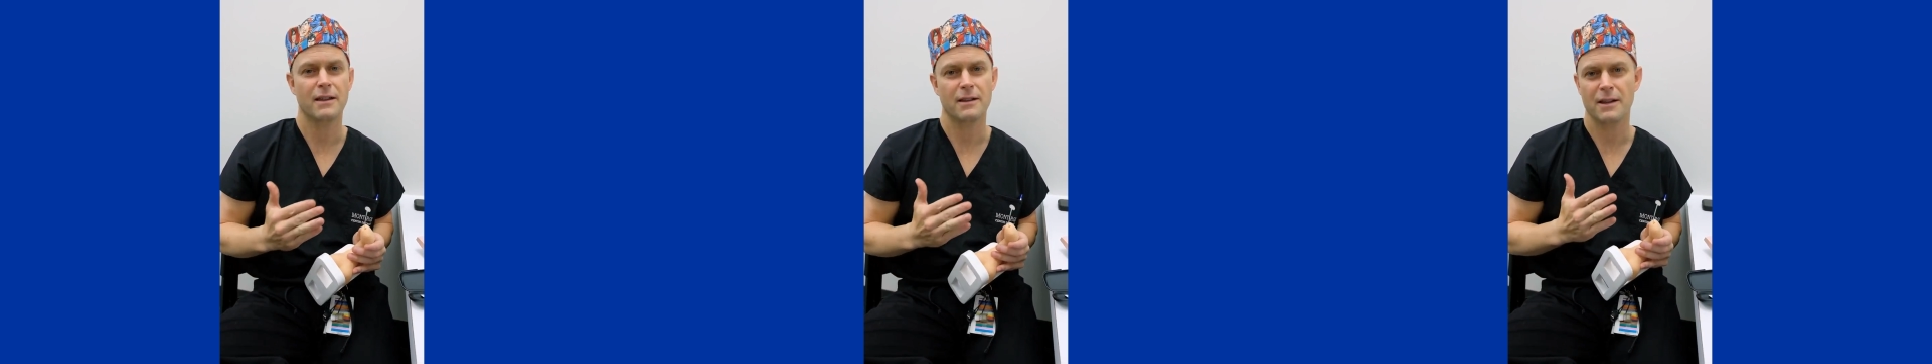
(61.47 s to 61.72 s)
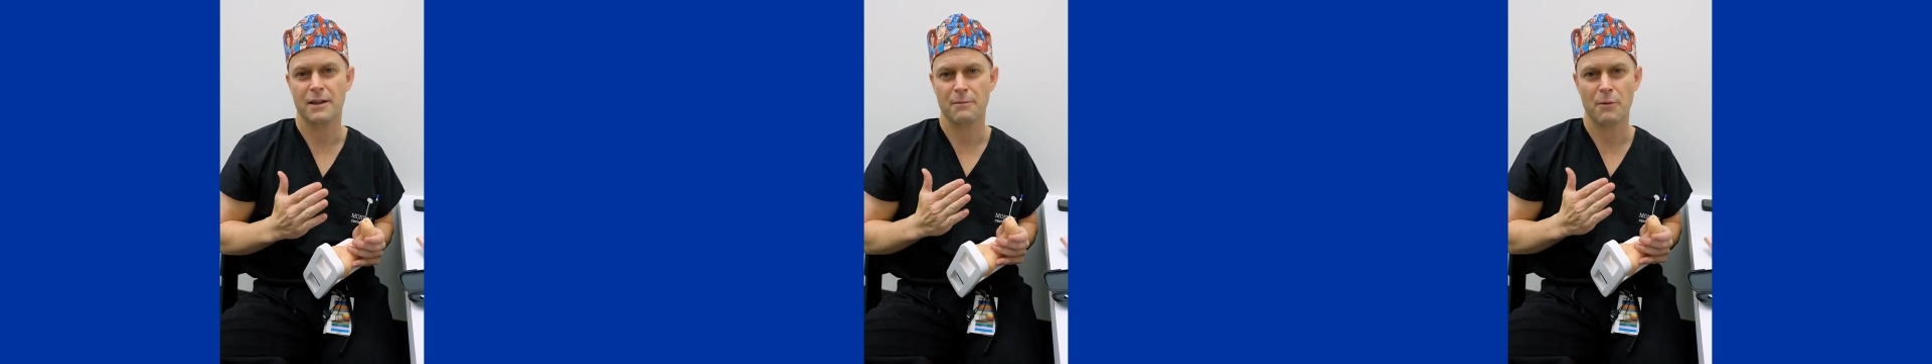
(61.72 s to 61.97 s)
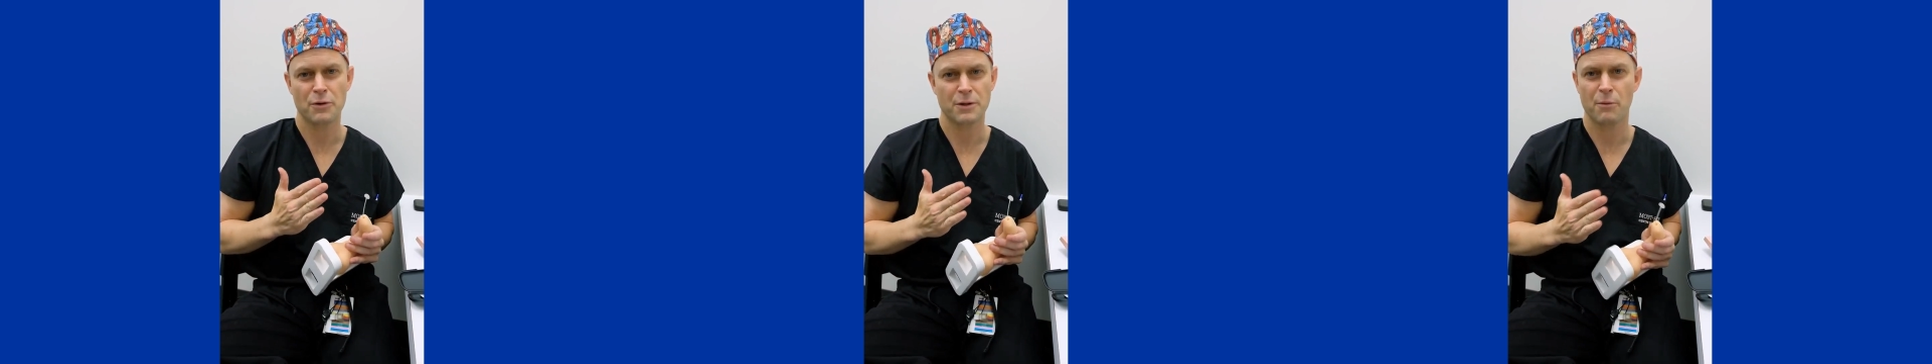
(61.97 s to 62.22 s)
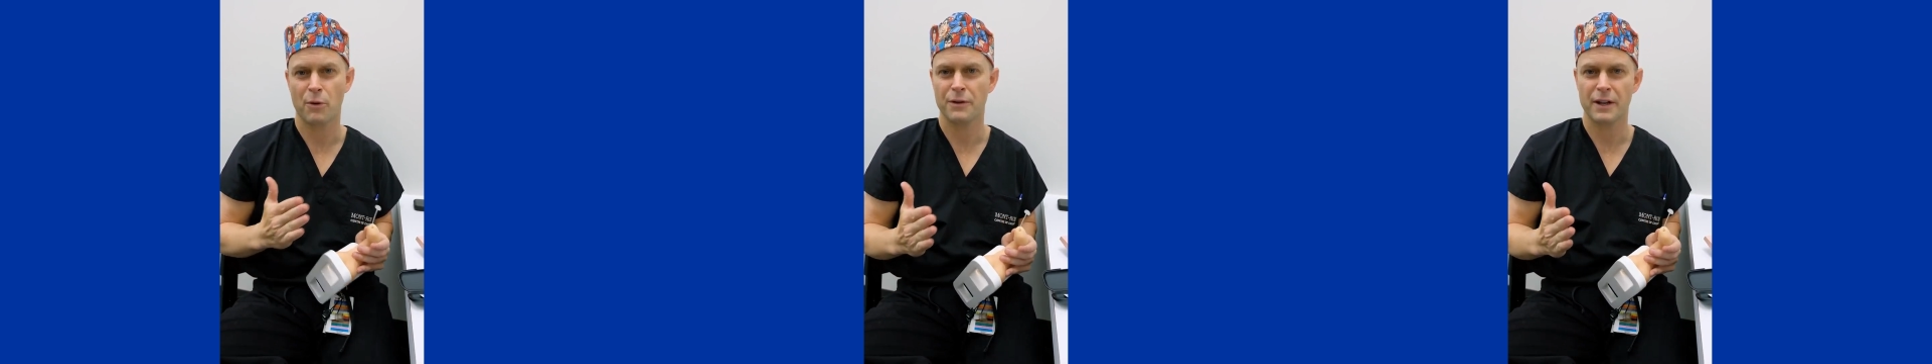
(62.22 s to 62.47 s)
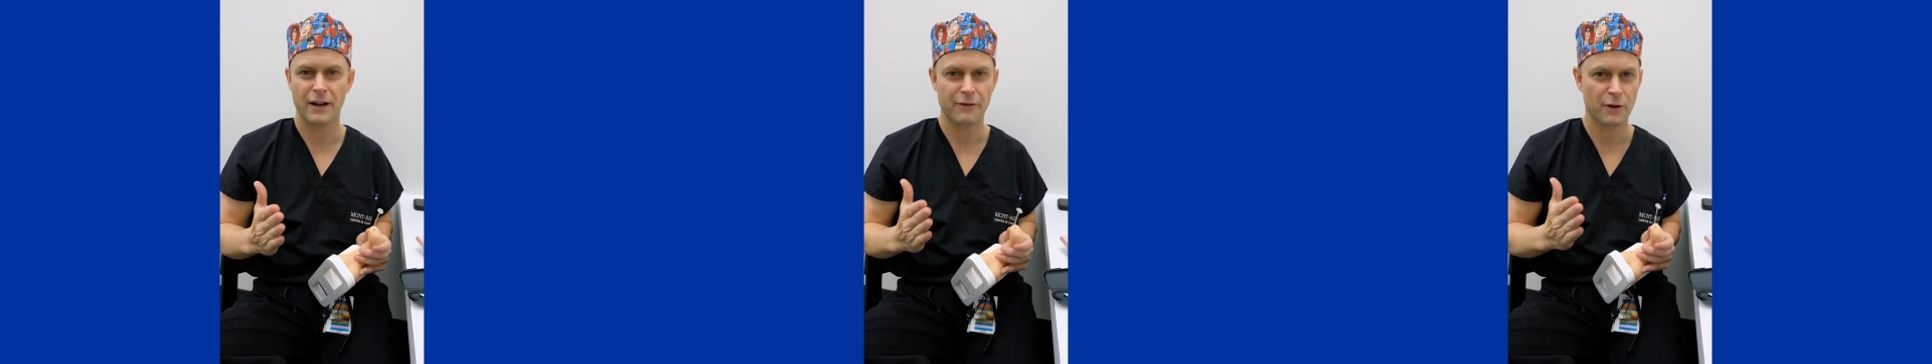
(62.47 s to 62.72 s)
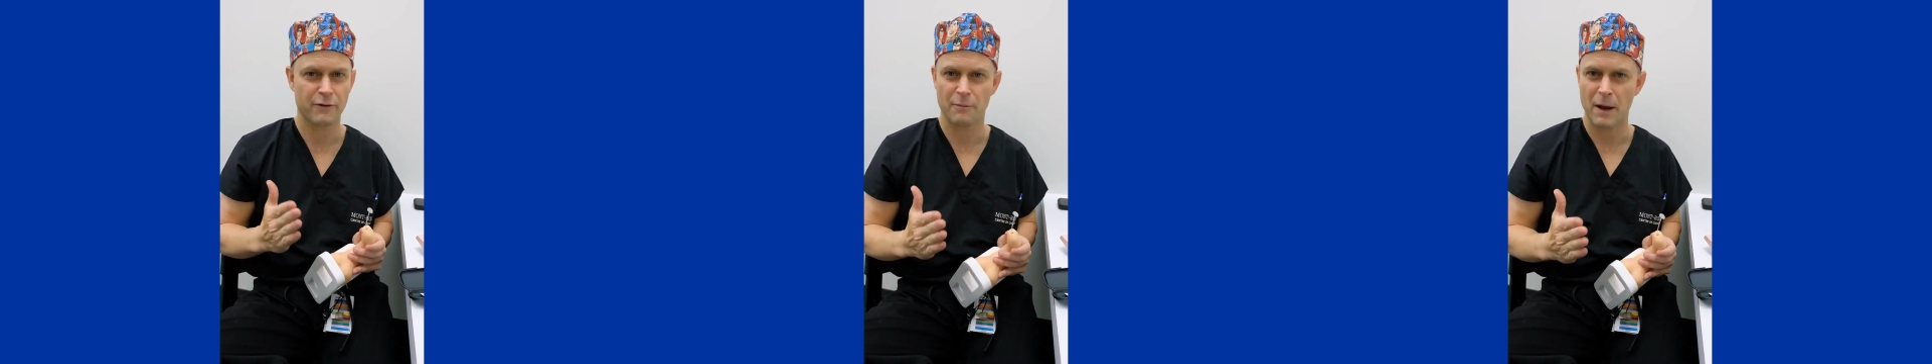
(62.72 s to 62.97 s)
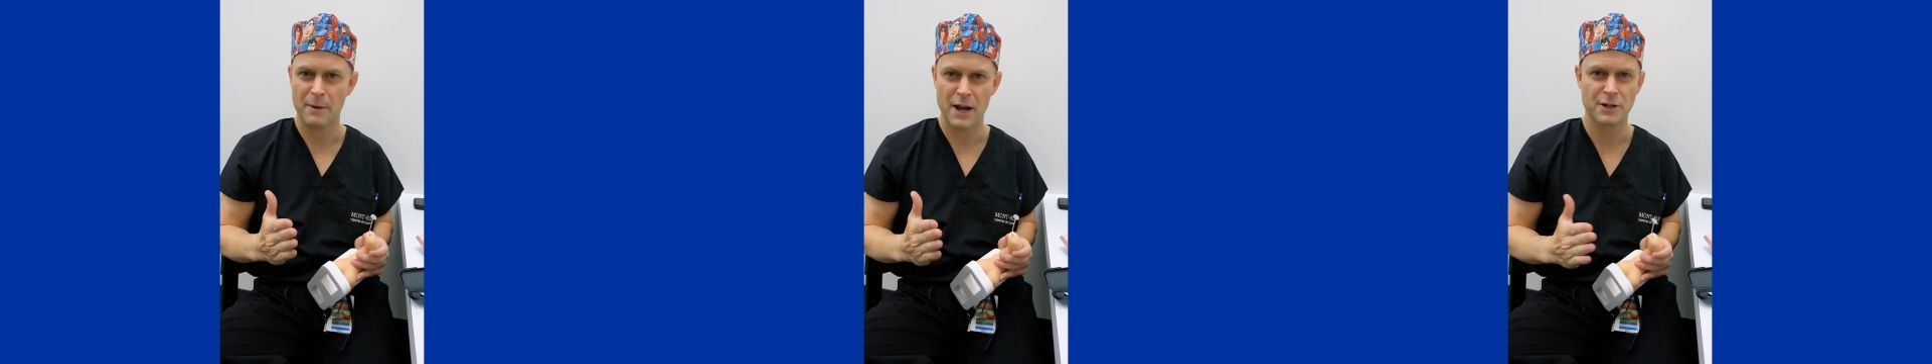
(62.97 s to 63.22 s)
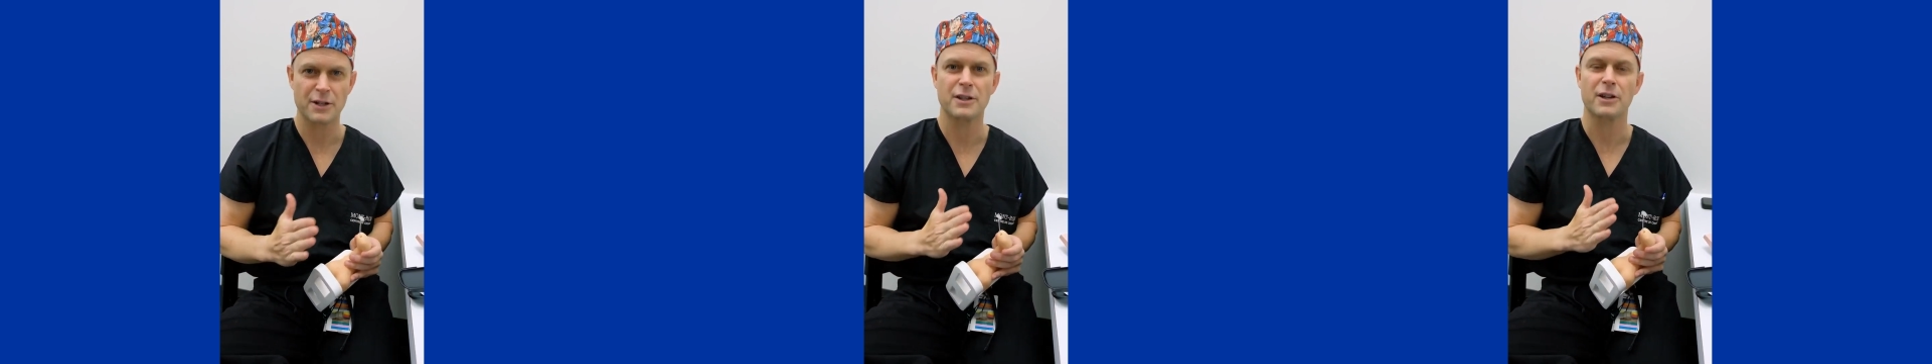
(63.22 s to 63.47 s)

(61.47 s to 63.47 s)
that the most important thing I've heard from my patients, the